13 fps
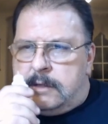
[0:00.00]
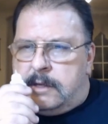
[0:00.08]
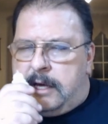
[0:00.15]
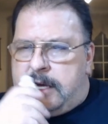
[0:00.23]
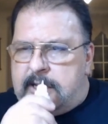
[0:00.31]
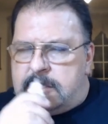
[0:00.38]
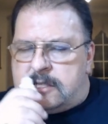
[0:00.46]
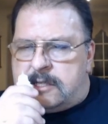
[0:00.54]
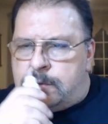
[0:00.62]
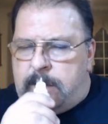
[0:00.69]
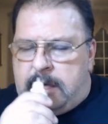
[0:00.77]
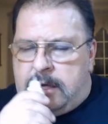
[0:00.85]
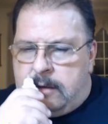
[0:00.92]
light,
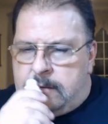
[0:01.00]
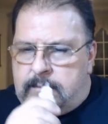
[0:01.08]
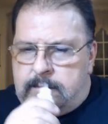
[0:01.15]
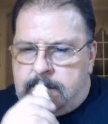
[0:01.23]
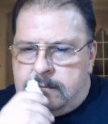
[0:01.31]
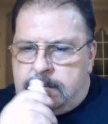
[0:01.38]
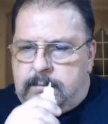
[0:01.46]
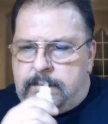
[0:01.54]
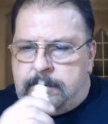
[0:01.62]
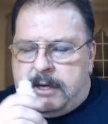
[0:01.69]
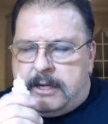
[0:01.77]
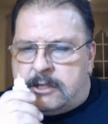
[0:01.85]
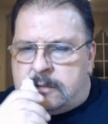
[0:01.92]
sweet
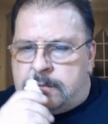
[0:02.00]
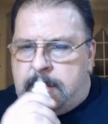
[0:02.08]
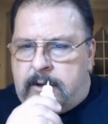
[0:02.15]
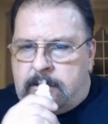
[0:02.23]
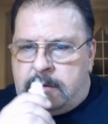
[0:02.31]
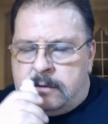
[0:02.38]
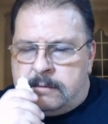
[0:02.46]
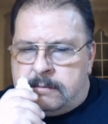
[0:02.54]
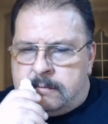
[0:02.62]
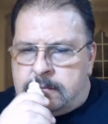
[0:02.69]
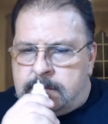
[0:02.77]
peach smell.